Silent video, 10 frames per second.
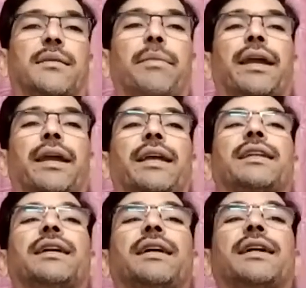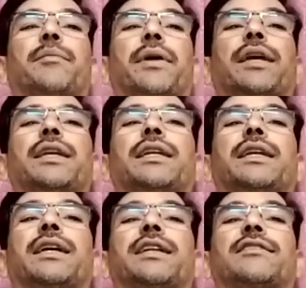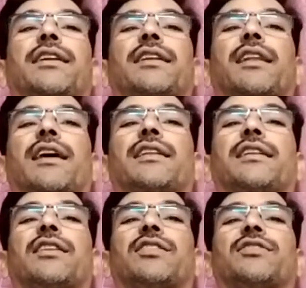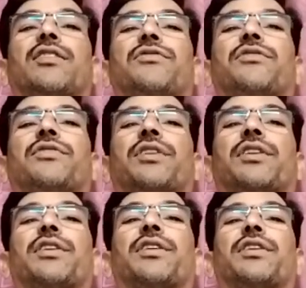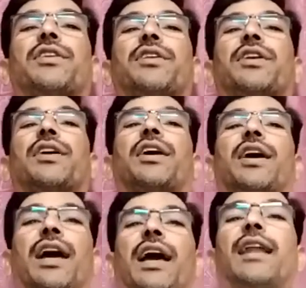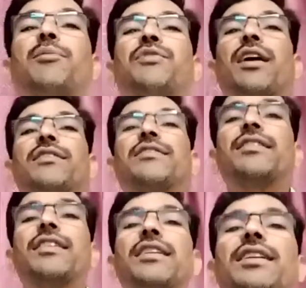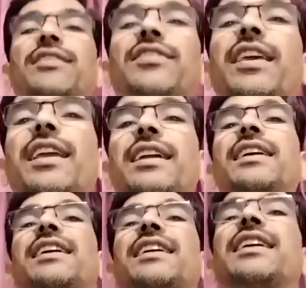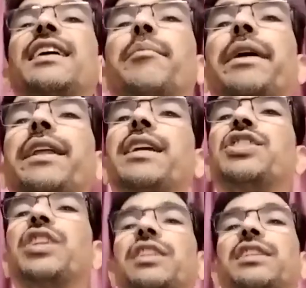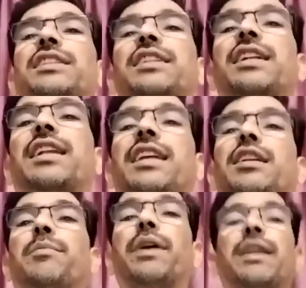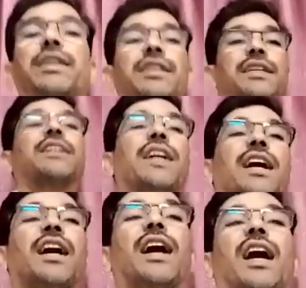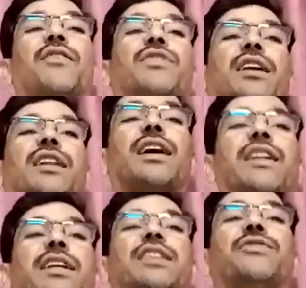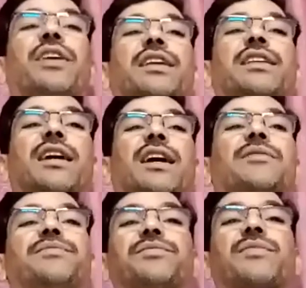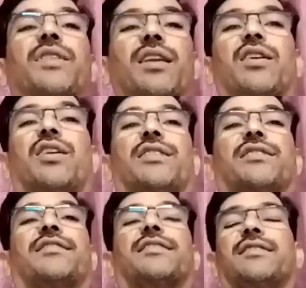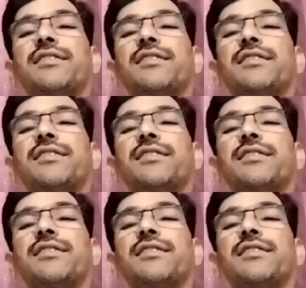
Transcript: pain. Pain indicators underlying cause of helps us seek medication treatment after identifying the cause.